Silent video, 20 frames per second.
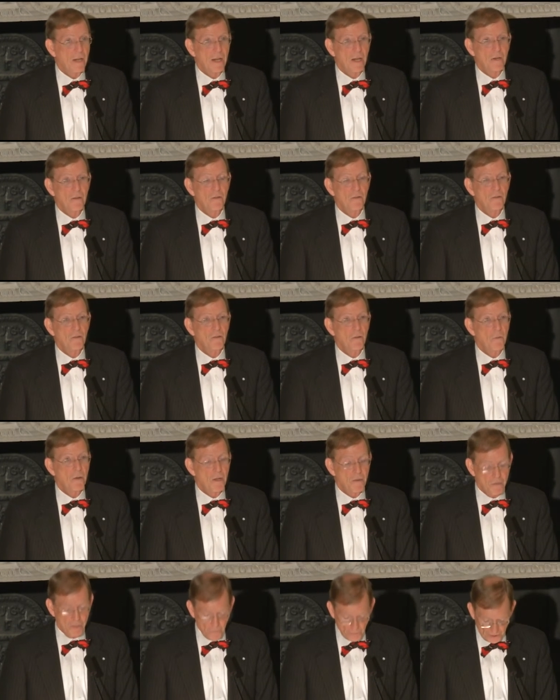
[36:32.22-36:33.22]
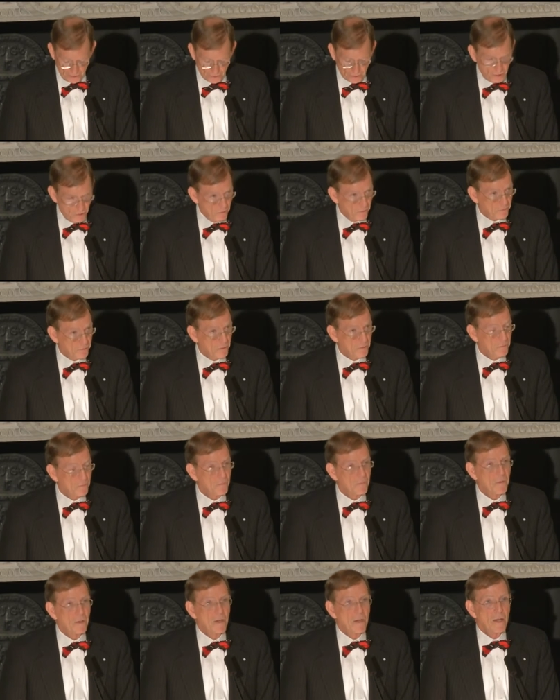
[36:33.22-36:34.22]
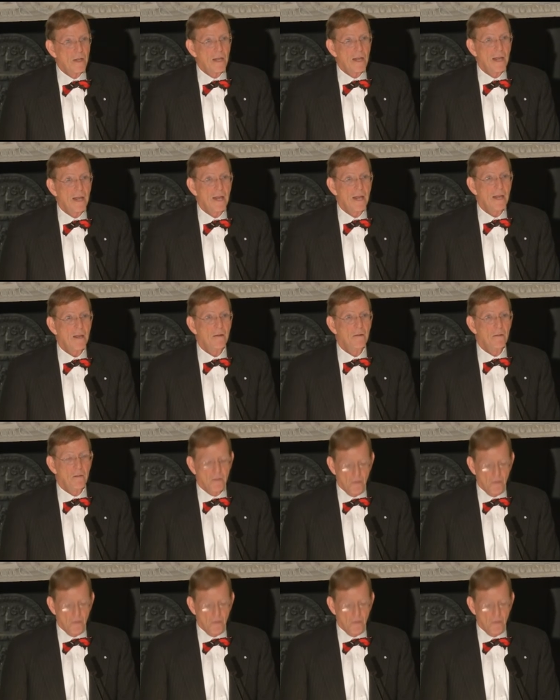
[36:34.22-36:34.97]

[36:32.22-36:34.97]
and surrounded by Tarleton, and